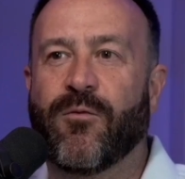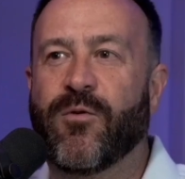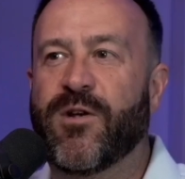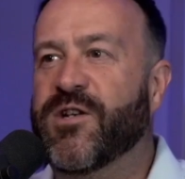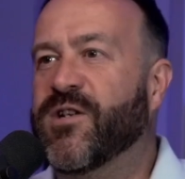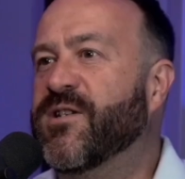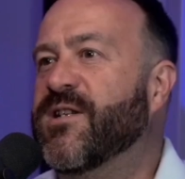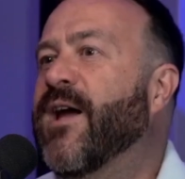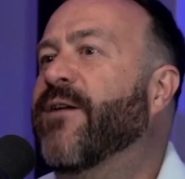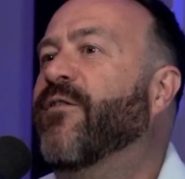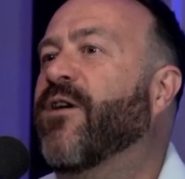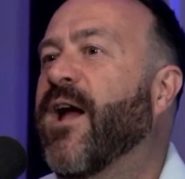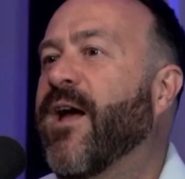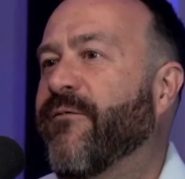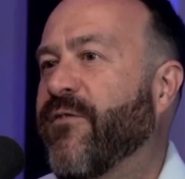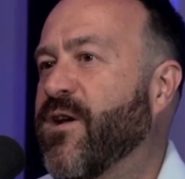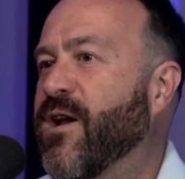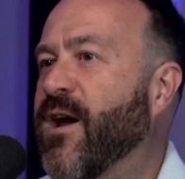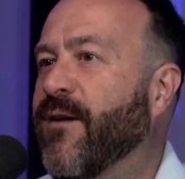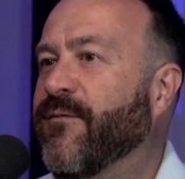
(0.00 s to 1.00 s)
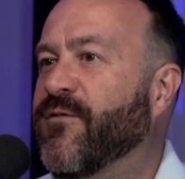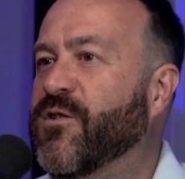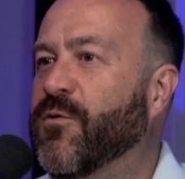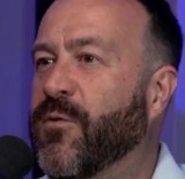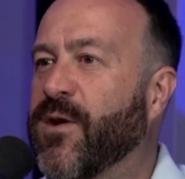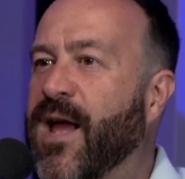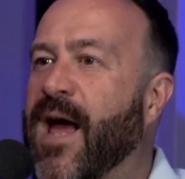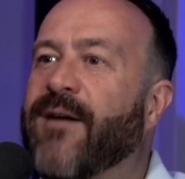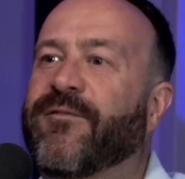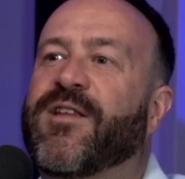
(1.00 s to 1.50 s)
we just never have enough, so
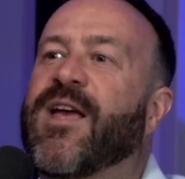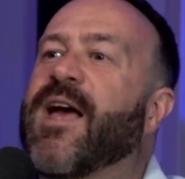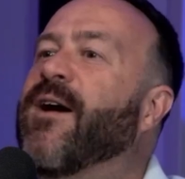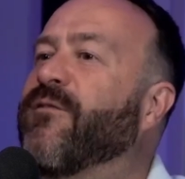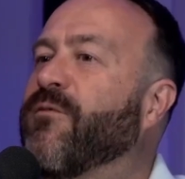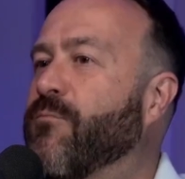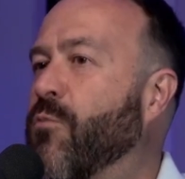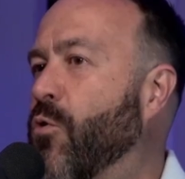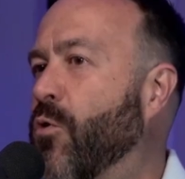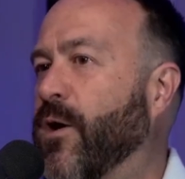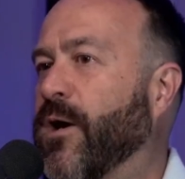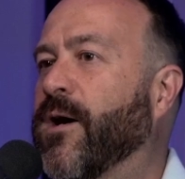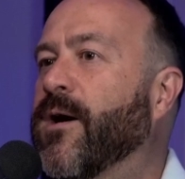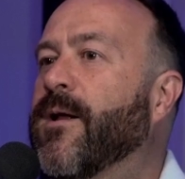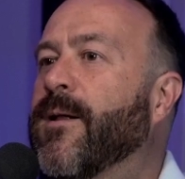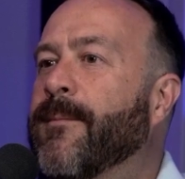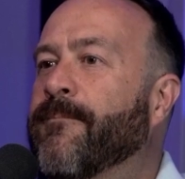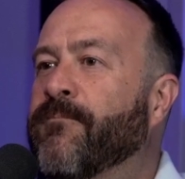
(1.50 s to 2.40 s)
we have to have more.